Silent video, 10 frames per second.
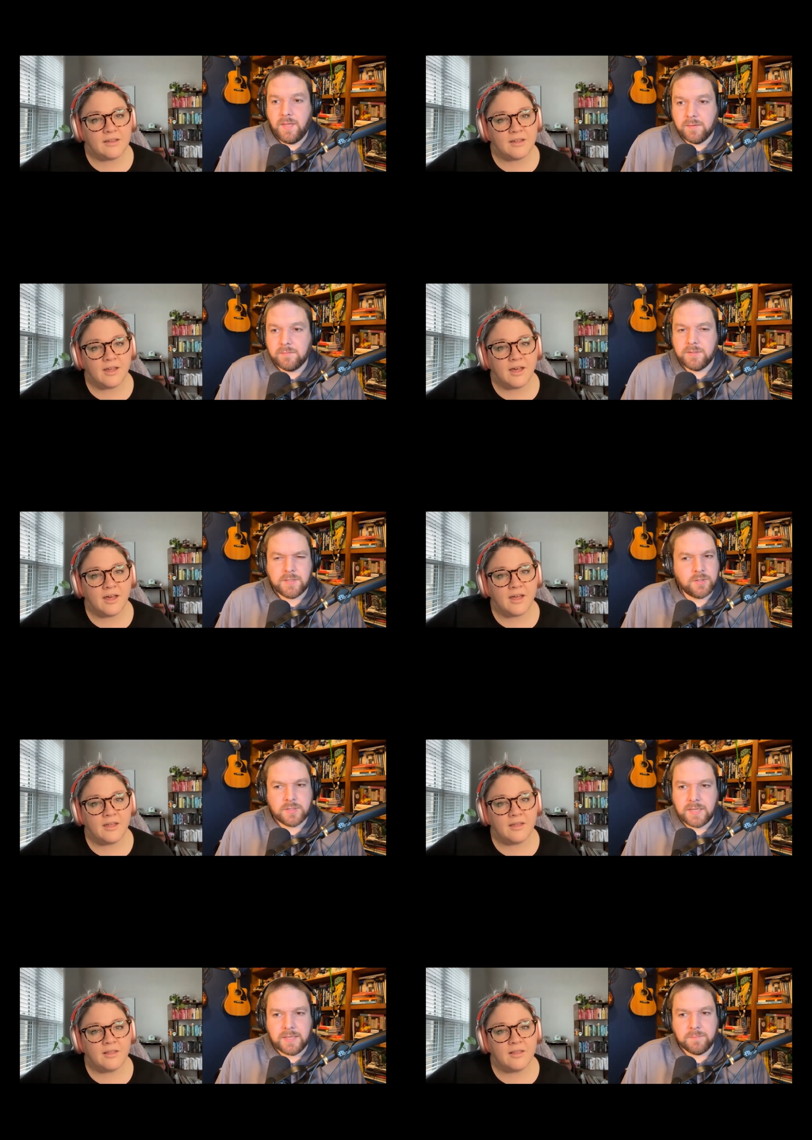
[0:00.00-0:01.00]
Speaker 1: yeah, uh, sounds uh,
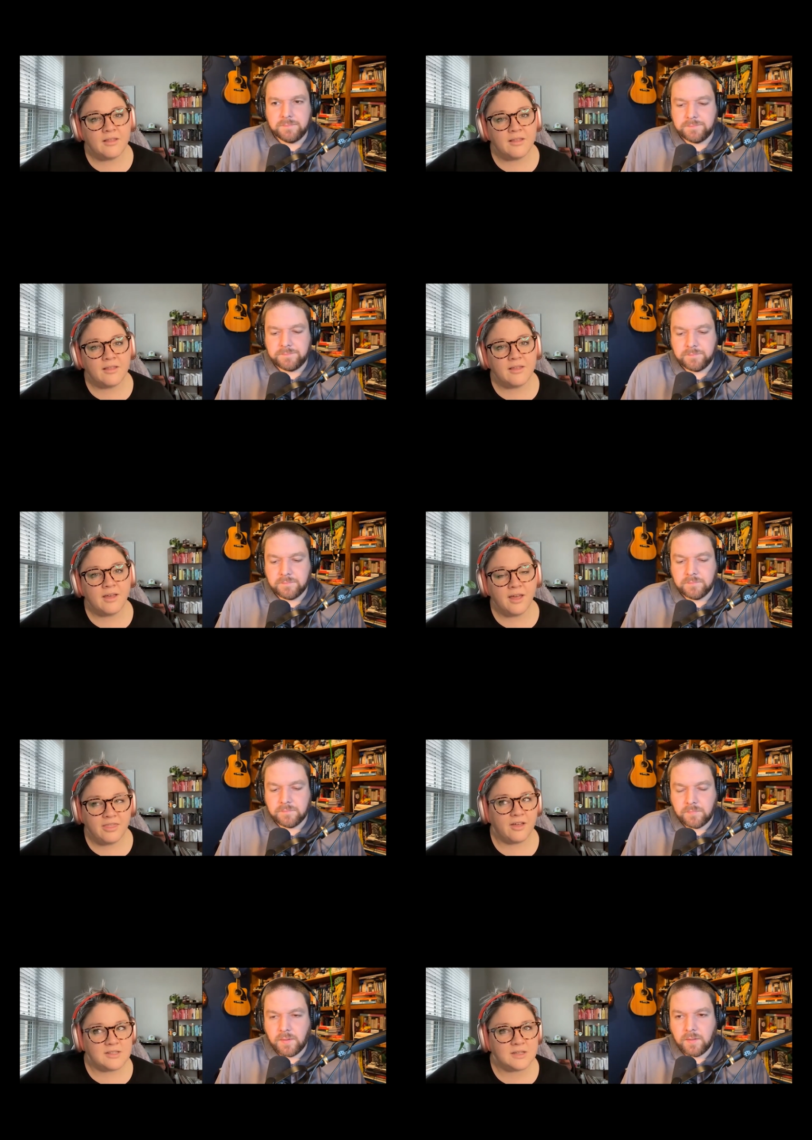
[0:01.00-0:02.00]
just like him.
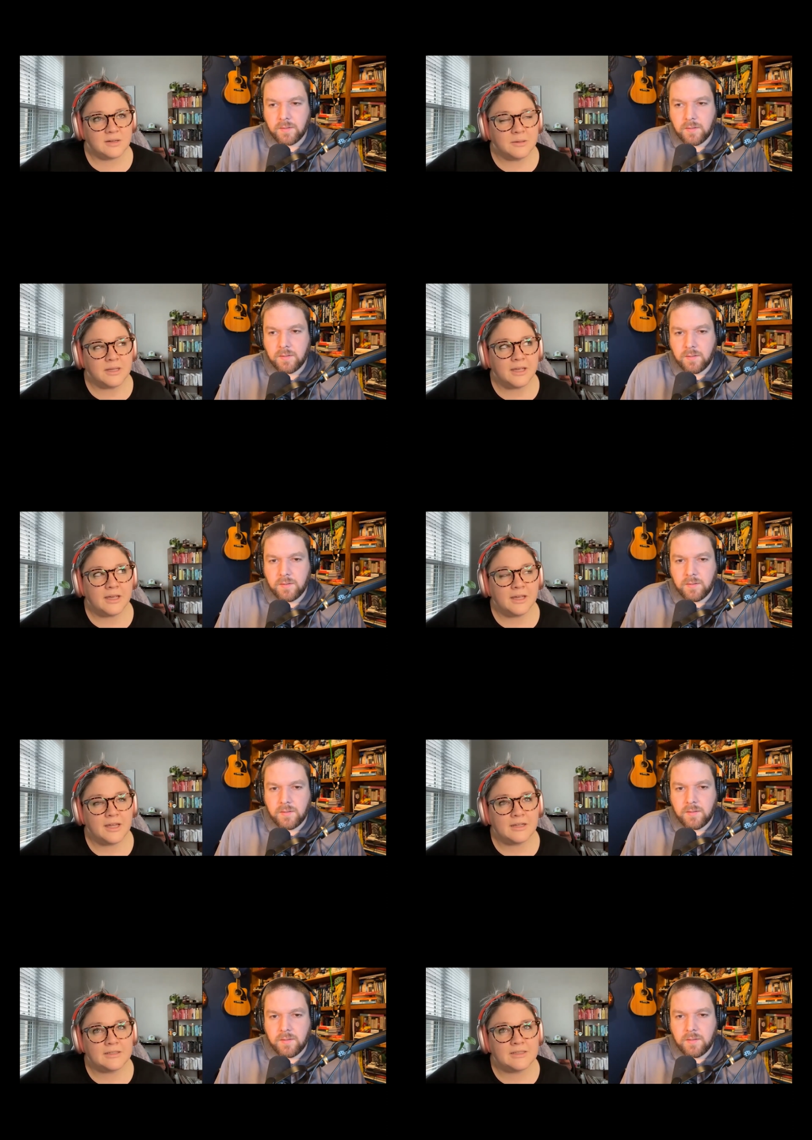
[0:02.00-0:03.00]
I thought so.
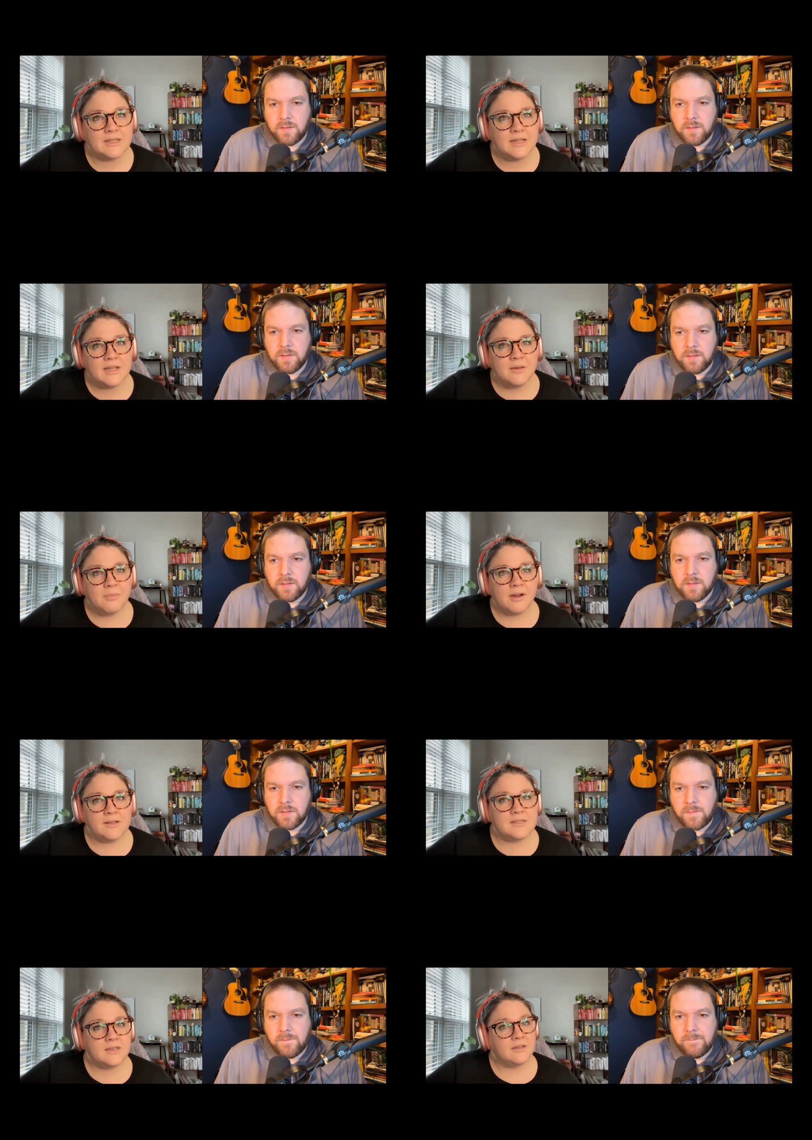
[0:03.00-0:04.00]
And
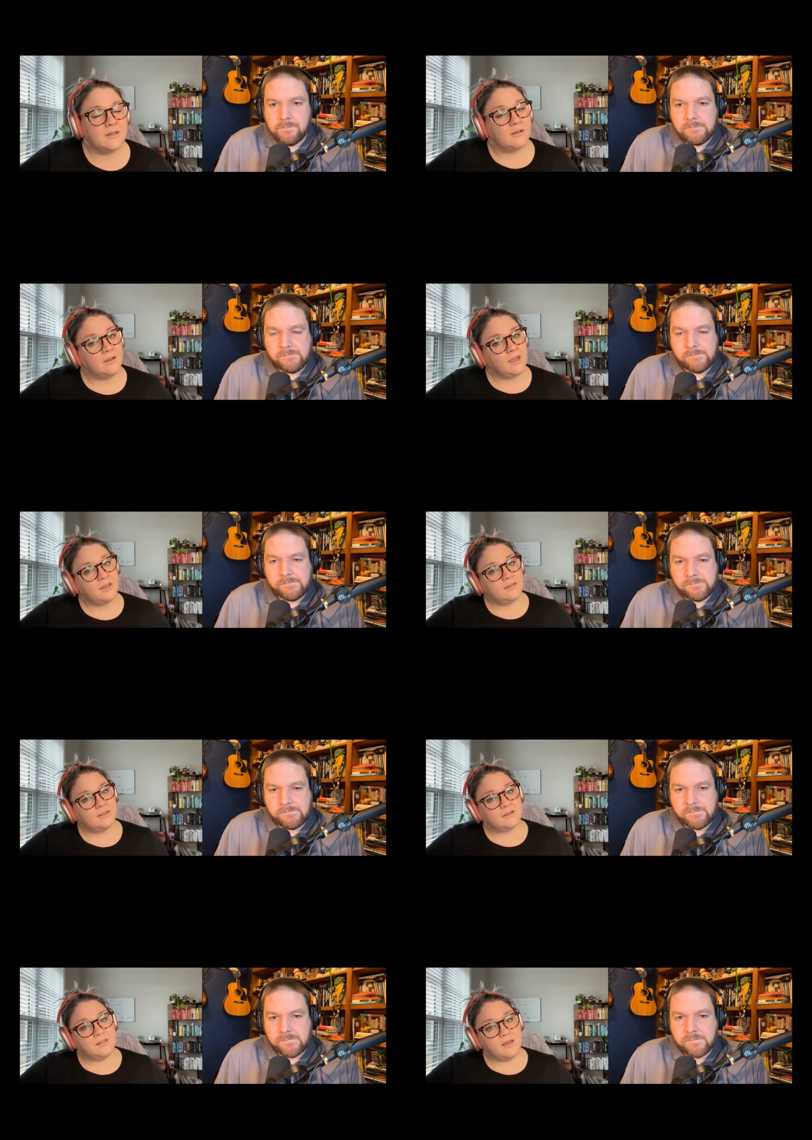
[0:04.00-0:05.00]
Bard's like, "All
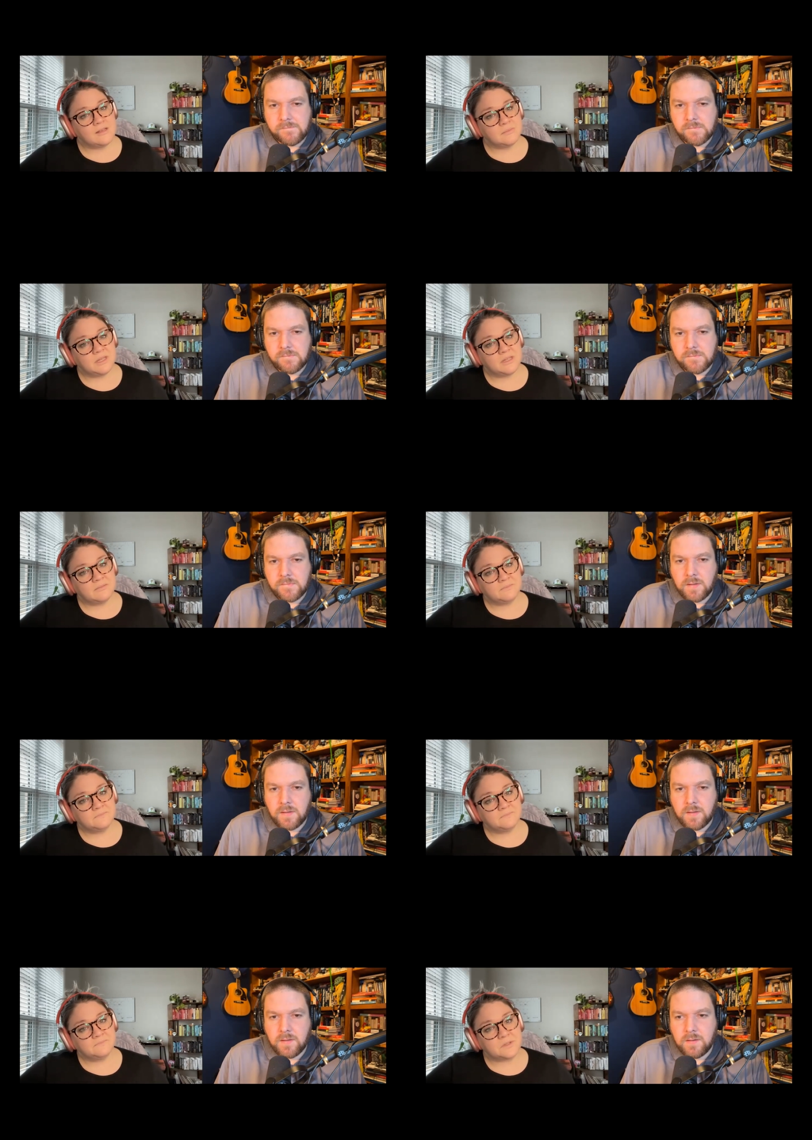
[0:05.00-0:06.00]
right, you're lost,
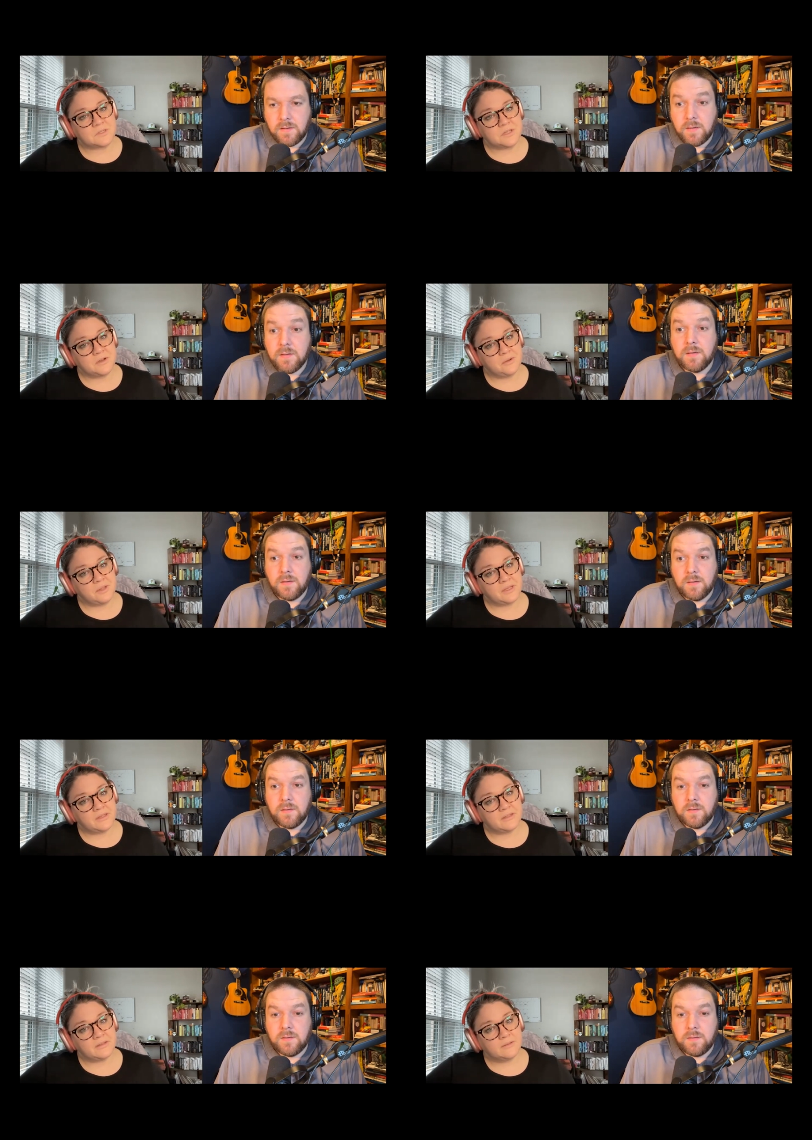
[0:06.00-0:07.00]
man. Just know,
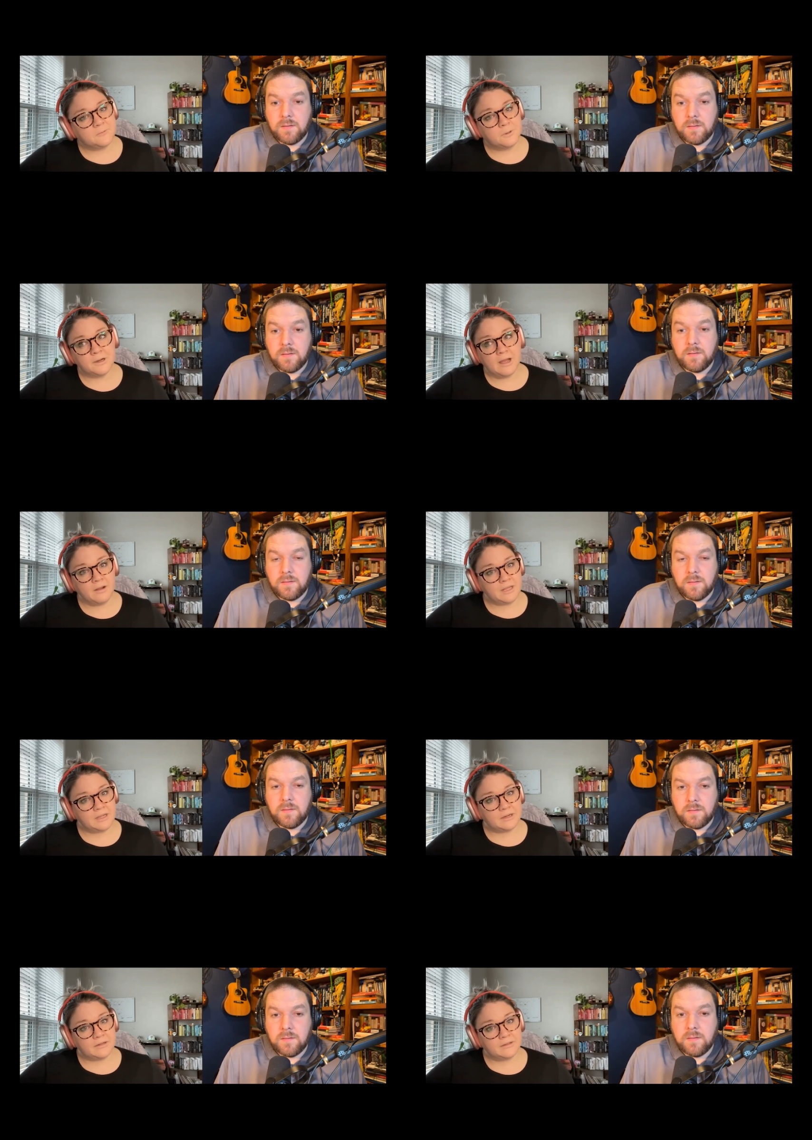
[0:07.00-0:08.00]
like, we're out
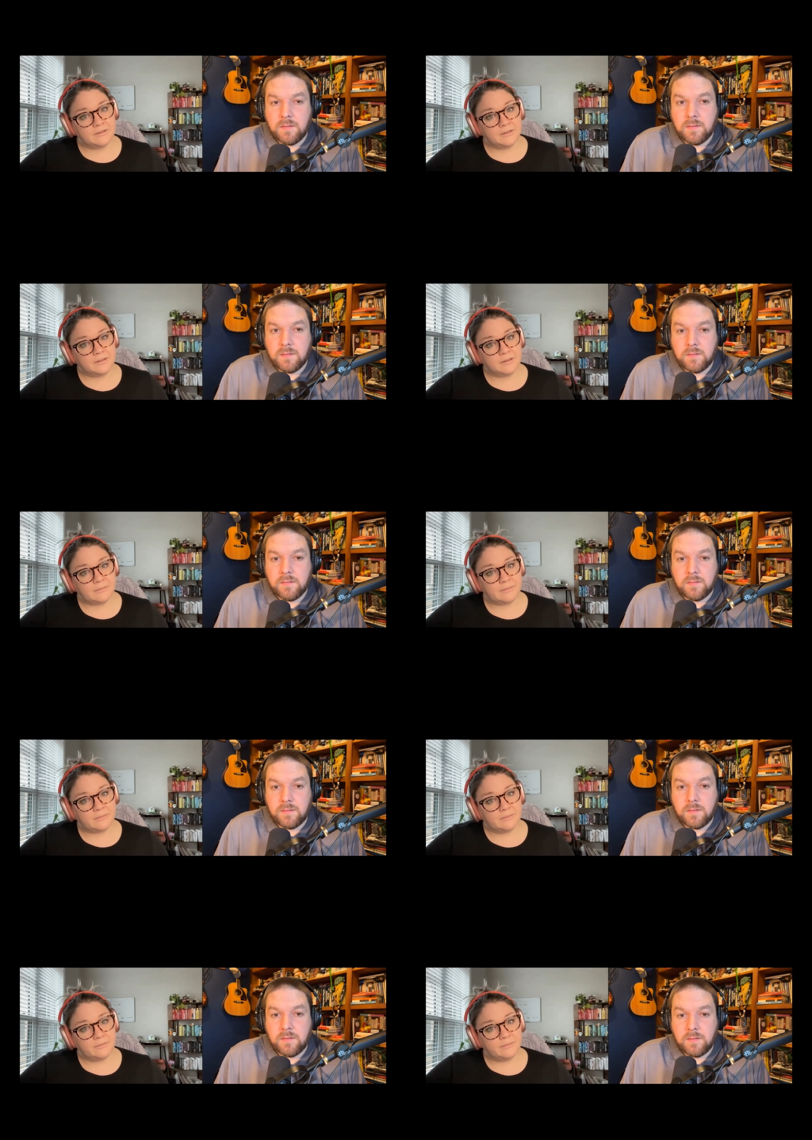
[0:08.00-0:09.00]
here,
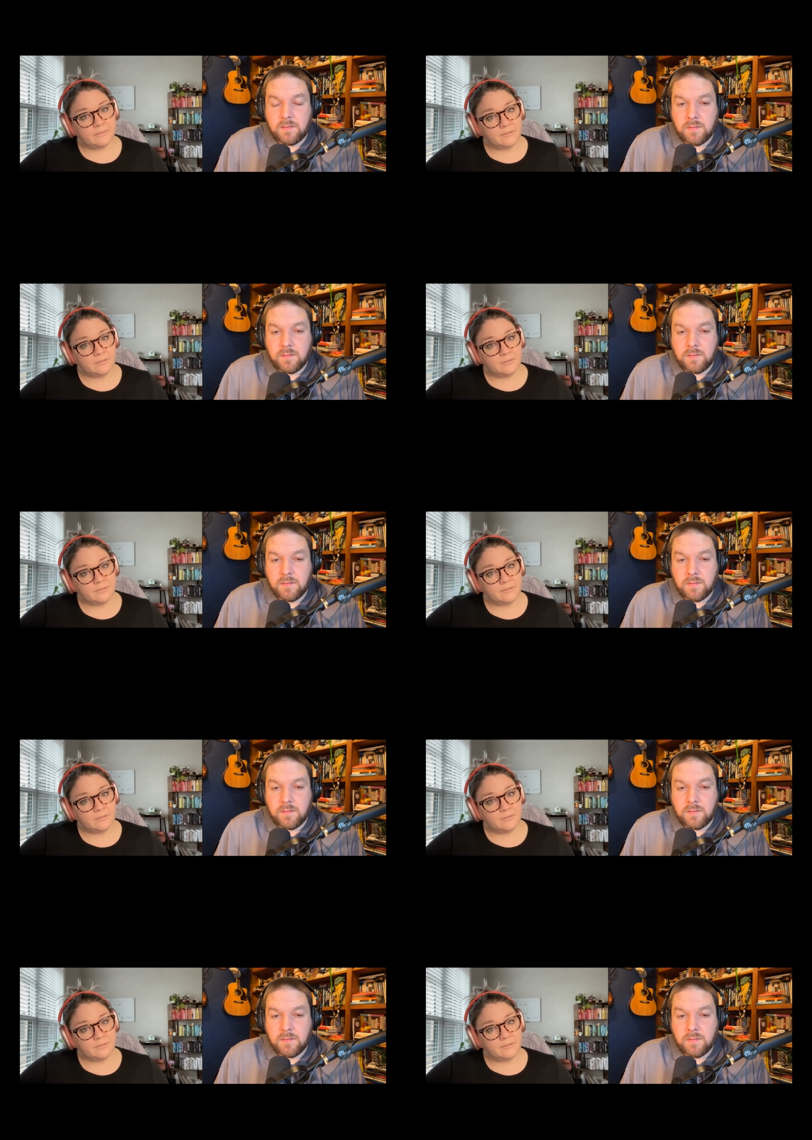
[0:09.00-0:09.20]
and